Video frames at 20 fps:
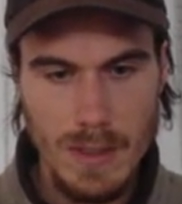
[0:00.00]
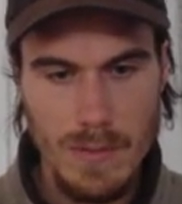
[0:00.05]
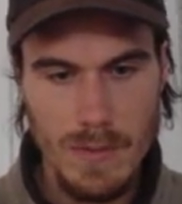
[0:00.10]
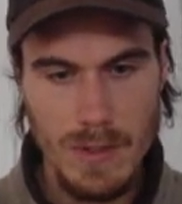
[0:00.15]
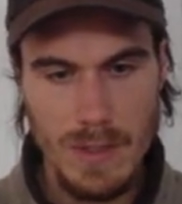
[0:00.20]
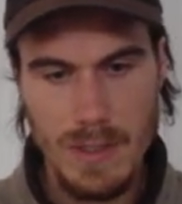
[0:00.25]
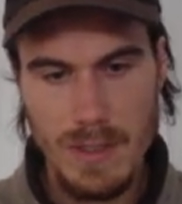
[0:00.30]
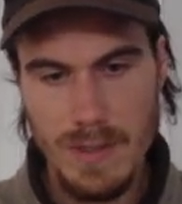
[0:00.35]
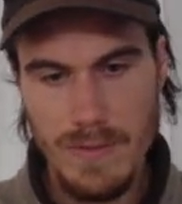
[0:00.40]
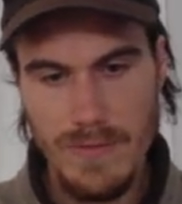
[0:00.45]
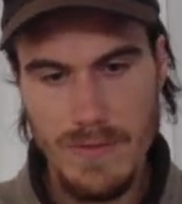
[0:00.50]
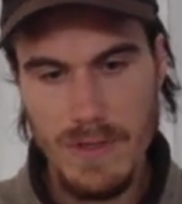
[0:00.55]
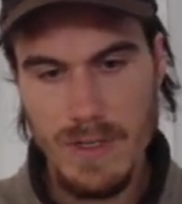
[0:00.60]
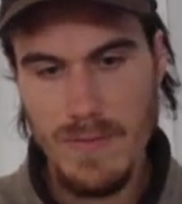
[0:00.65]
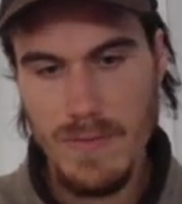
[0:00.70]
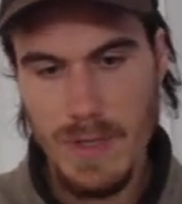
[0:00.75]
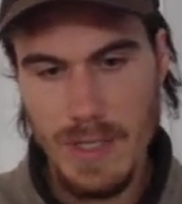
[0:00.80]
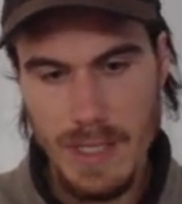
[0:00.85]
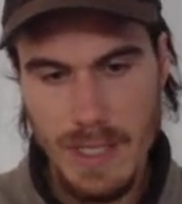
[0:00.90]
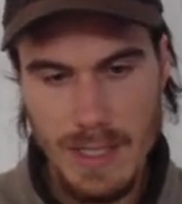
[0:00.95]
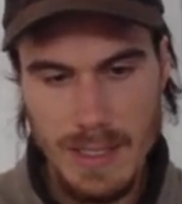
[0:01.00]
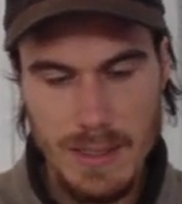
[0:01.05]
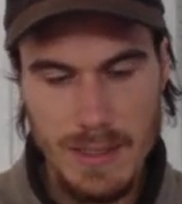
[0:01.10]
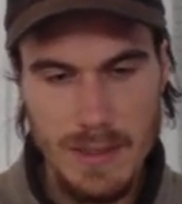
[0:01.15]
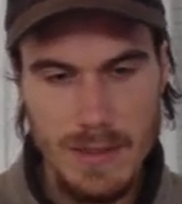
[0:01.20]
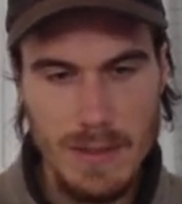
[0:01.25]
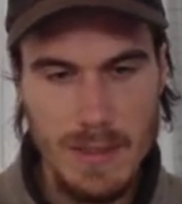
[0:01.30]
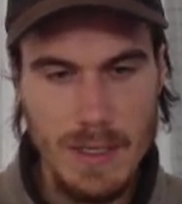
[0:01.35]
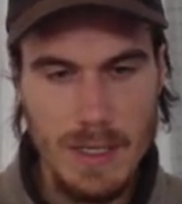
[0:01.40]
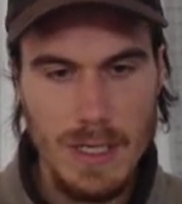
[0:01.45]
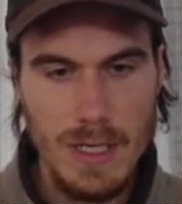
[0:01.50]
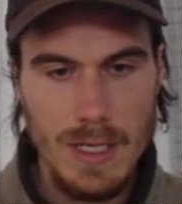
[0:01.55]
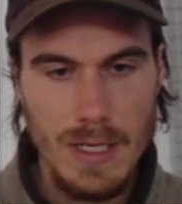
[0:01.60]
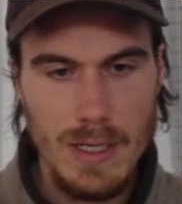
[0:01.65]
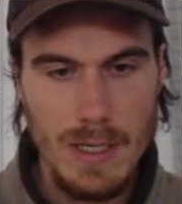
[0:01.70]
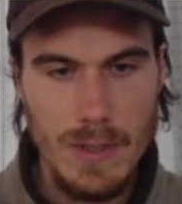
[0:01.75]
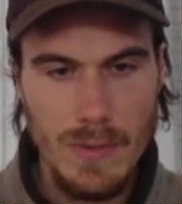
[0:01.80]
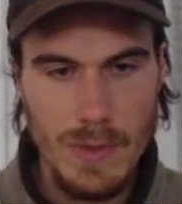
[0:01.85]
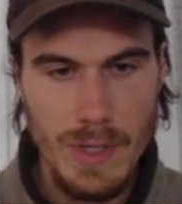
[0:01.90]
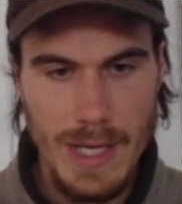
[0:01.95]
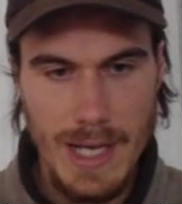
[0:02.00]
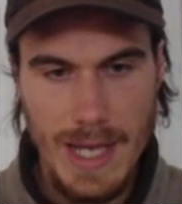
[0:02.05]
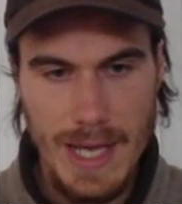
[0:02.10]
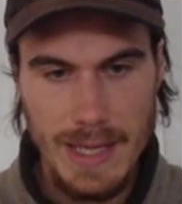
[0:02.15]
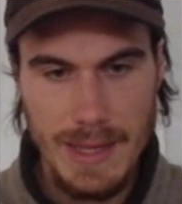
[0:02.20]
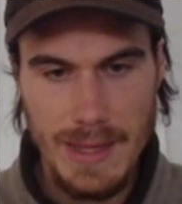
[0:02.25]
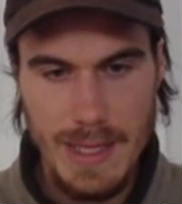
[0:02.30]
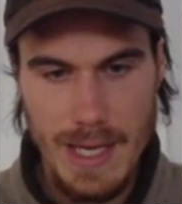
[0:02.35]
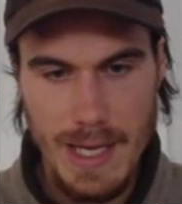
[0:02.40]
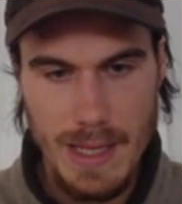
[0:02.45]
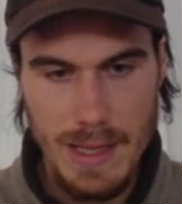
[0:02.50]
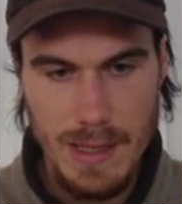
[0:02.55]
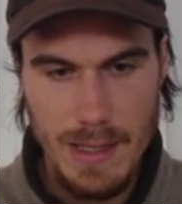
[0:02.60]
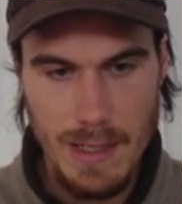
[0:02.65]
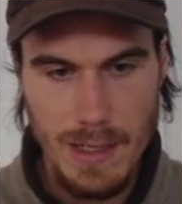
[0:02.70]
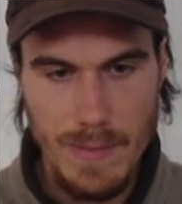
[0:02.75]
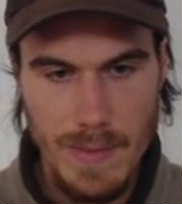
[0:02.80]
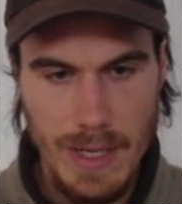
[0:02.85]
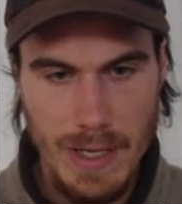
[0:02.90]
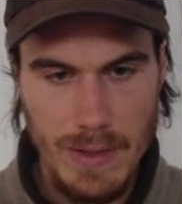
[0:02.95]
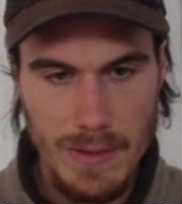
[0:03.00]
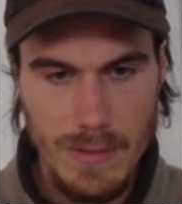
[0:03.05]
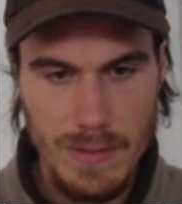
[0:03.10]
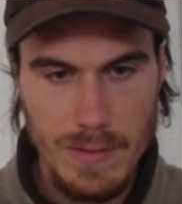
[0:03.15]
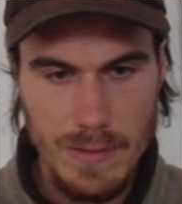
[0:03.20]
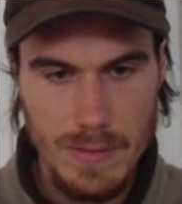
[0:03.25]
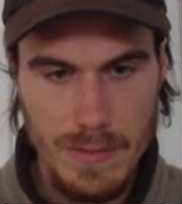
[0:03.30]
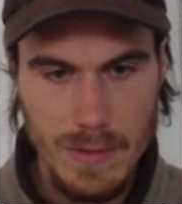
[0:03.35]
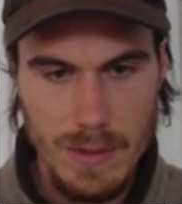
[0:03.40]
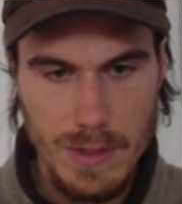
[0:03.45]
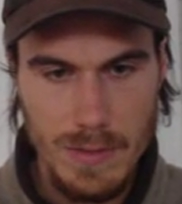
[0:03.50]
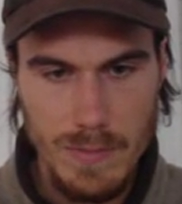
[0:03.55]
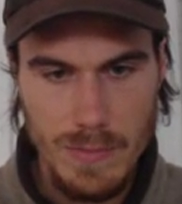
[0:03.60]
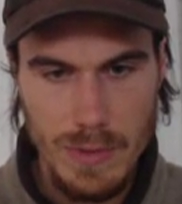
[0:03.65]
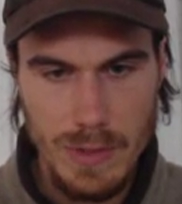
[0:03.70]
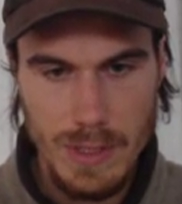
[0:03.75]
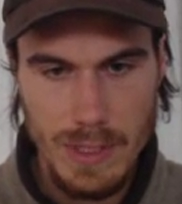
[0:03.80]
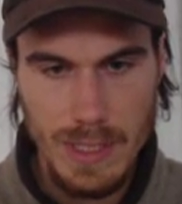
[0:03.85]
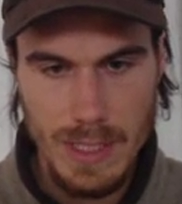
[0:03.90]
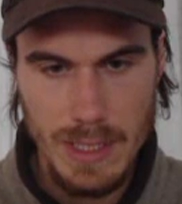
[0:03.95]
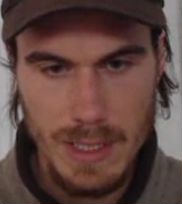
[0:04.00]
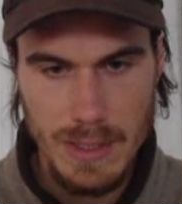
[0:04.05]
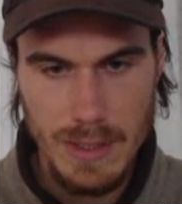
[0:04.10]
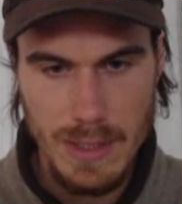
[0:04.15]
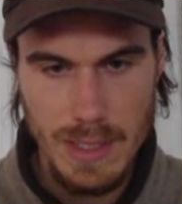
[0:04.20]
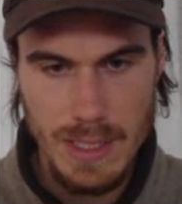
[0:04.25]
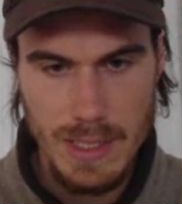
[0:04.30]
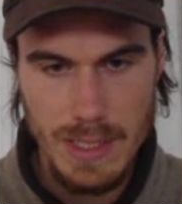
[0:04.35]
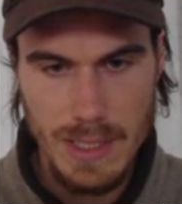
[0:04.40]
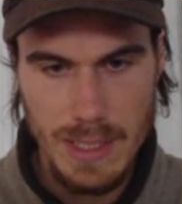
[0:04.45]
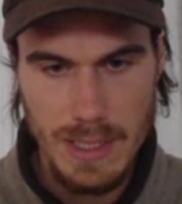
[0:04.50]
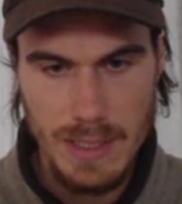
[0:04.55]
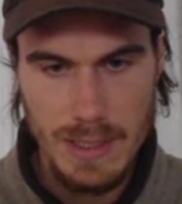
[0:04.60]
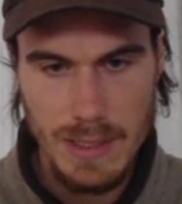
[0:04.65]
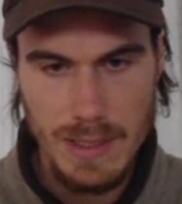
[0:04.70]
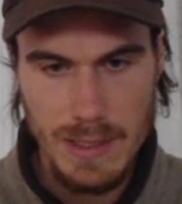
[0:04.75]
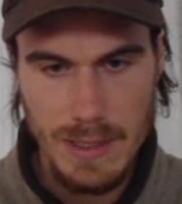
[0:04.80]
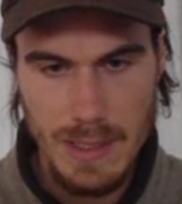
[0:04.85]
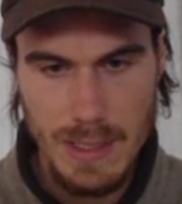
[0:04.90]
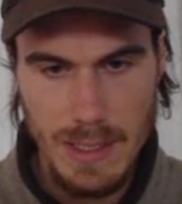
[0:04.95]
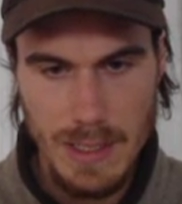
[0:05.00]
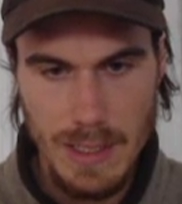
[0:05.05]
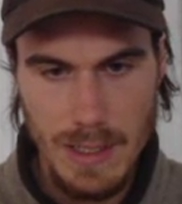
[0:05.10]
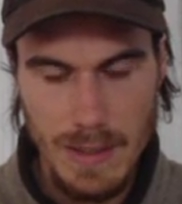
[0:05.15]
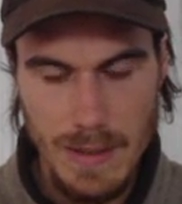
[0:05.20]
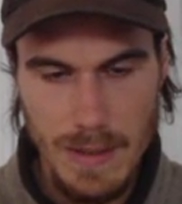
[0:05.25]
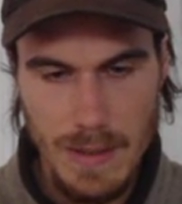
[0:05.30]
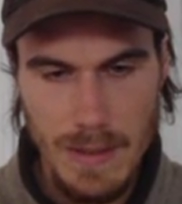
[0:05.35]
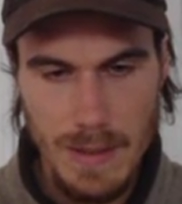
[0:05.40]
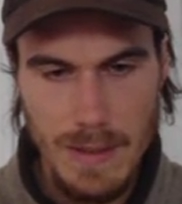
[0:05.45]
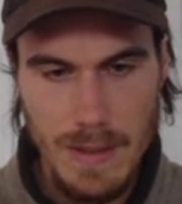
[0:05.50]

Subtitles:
Communicative achievement again, so I want to add that thing about, which puts into this sentence here.